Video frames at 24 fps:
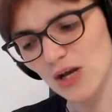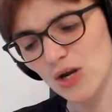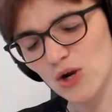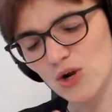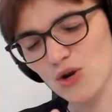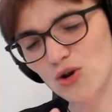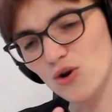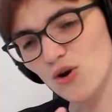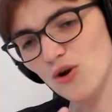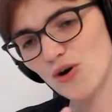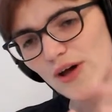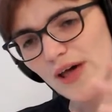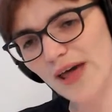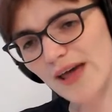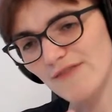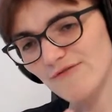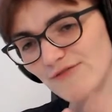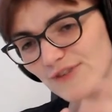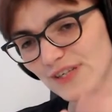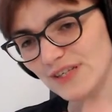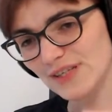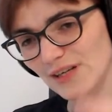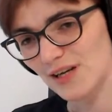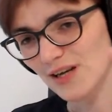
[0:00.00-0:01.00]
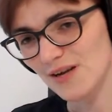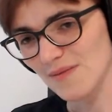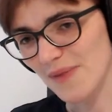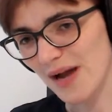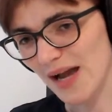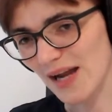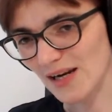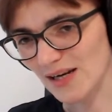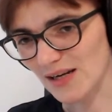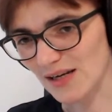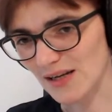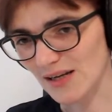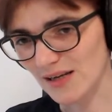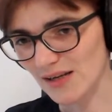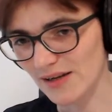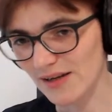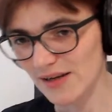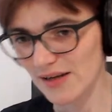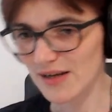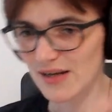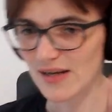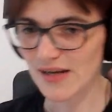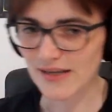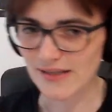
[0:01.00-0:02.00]
Not every diamagnet
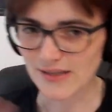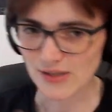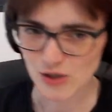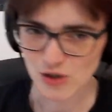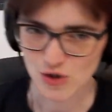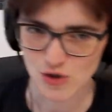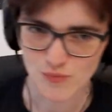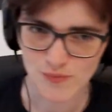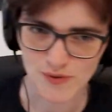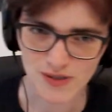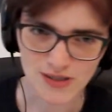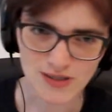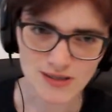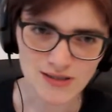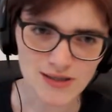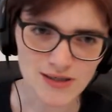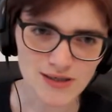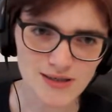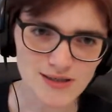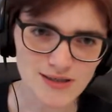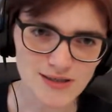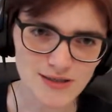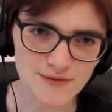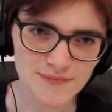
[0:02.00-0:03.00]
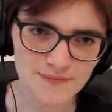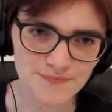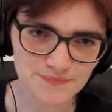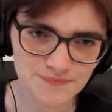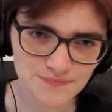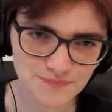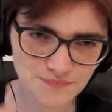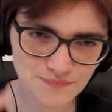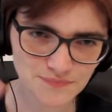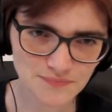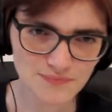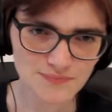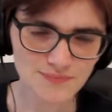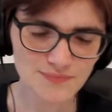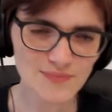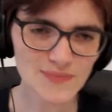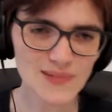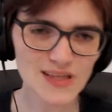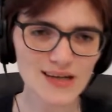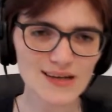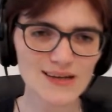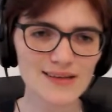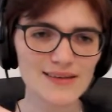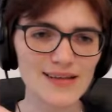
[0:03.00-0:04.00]
is a superconductor.
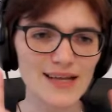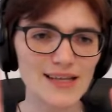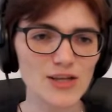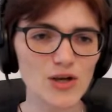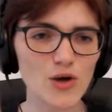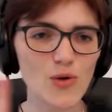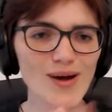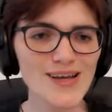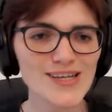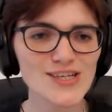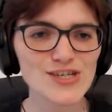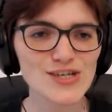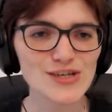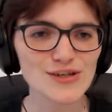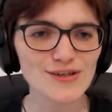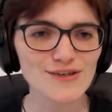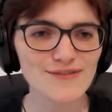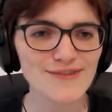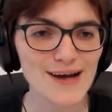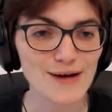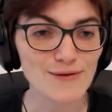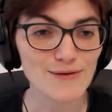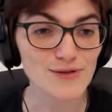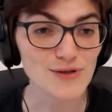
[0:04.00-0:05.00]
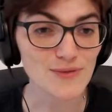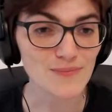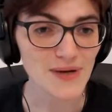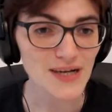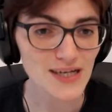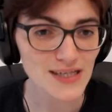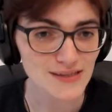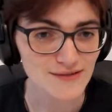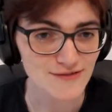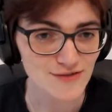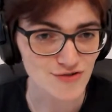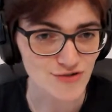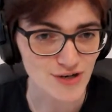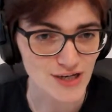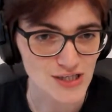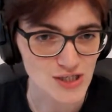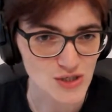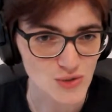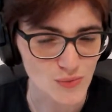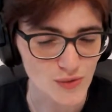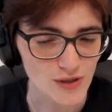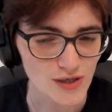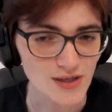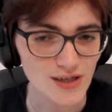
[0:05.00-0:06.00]
Then the question of how do maglev
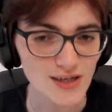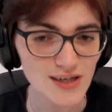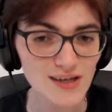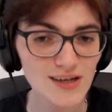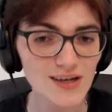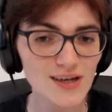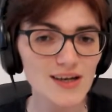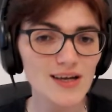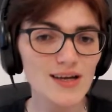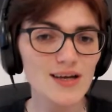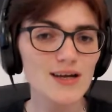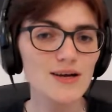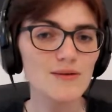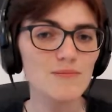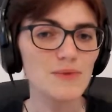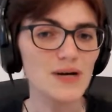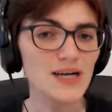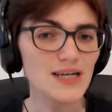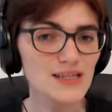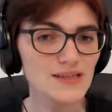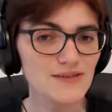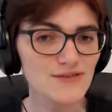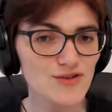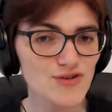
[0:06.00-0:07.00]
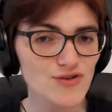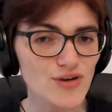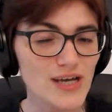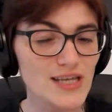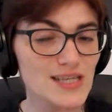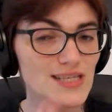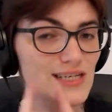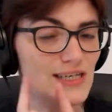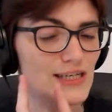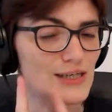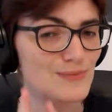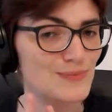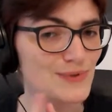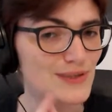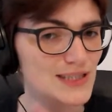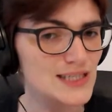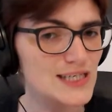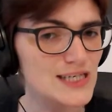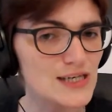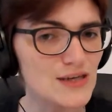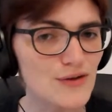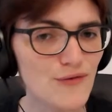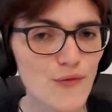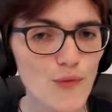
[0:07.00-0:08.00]
trains work? Maglev trains, I
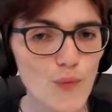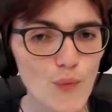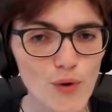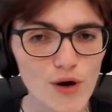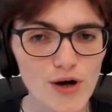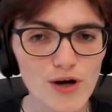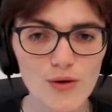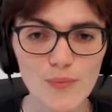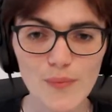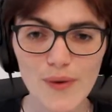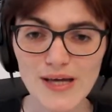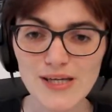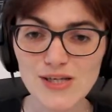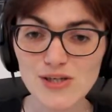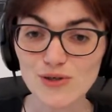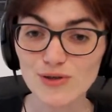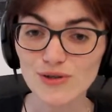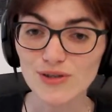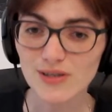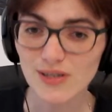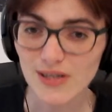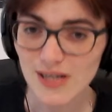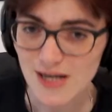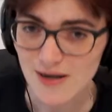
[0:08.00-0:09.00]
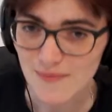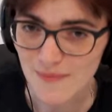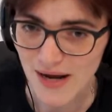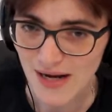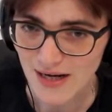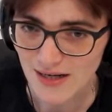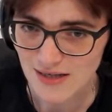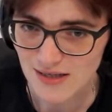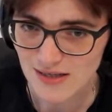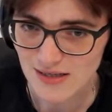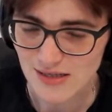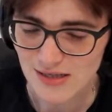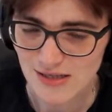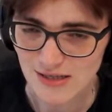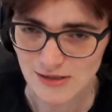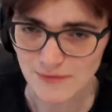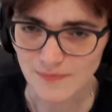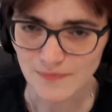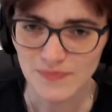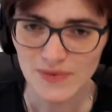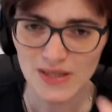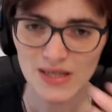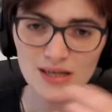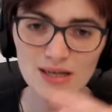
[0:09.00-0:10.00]
believe, work based on
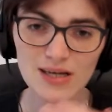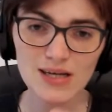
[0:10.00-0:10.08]
diamagnetism.